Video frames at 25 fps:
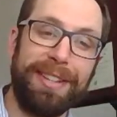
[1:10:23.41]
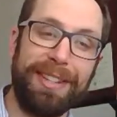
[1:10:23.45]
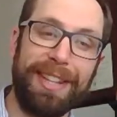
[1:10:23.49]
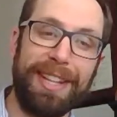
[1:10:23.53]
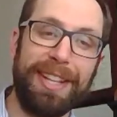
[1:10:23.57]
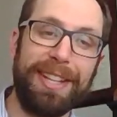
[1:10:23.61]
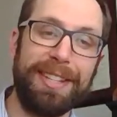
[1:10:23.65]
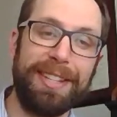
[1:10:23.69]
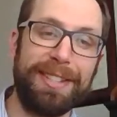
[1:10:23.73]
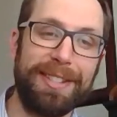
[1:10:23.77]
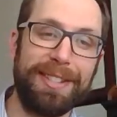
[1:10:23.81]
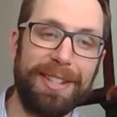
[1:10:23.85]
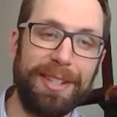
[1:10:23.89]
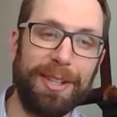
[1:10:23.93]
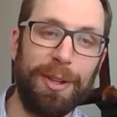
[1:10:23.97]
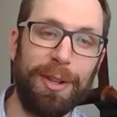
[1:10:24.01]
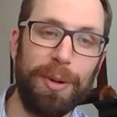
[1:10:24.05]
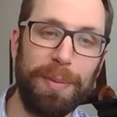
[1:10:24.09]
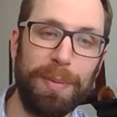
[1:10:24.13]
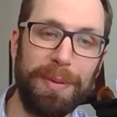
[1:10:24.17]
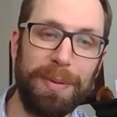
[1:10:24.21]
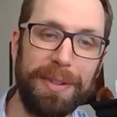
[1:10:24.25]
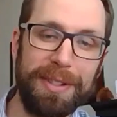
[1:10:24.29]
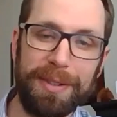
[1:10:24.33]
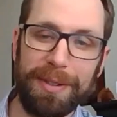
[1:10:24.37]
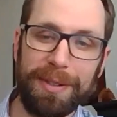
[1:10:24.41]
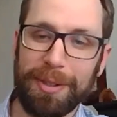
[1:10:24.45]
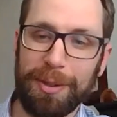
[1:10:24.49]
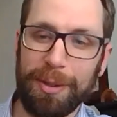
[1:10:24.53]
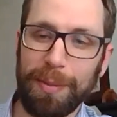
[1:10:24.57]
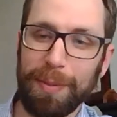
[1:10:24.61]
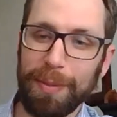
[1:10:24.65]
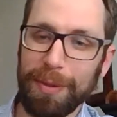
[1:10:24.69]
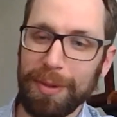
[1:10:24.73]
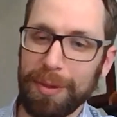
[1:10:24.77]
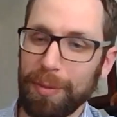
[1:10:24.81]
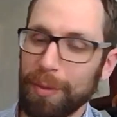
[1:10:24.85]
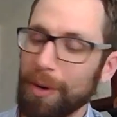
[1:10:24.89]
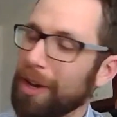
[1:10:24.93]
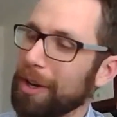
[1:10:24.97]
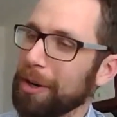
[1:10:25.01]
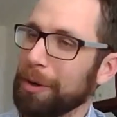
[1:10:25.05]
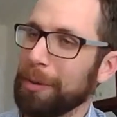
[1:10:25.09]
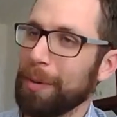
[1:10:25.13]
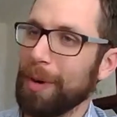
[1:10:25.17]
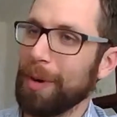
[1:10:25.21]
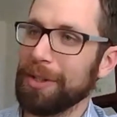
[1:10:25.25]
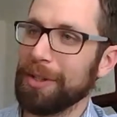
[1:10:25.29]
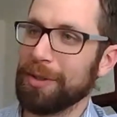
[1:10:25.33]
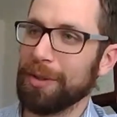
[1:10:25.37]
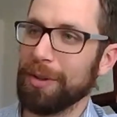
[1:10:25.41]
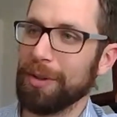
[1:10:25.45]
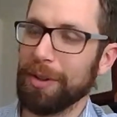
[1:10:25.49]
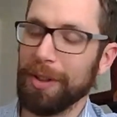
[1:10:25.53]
That's the humans. Humans, I'm not quite sure.